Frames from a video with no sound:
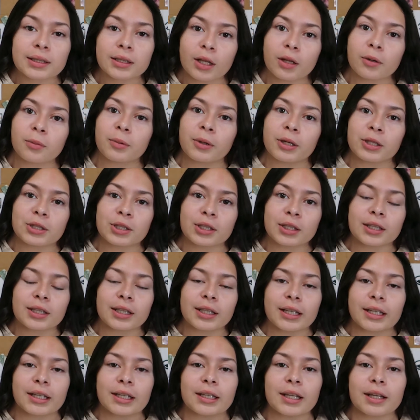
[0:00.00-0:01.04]
celebration
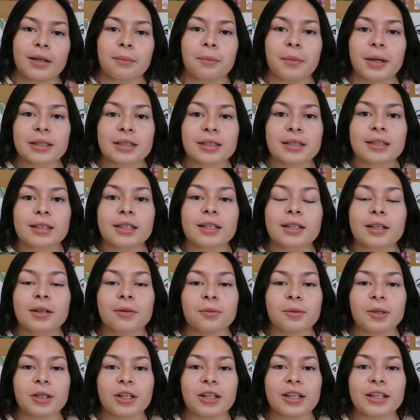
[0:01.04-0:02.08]
that the Mexican
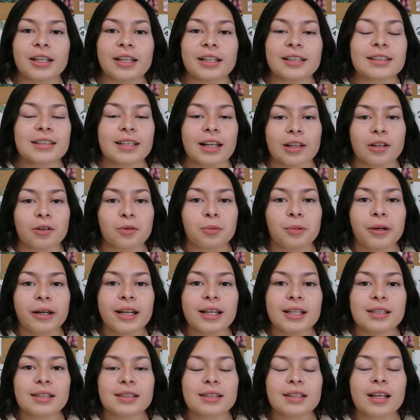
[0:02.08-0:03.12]
community
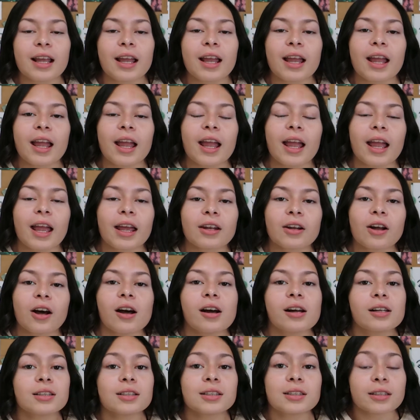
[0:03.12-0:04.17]
celebrates. And
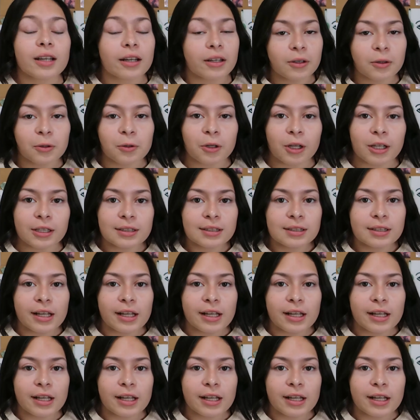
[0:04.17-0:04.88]
on San Judas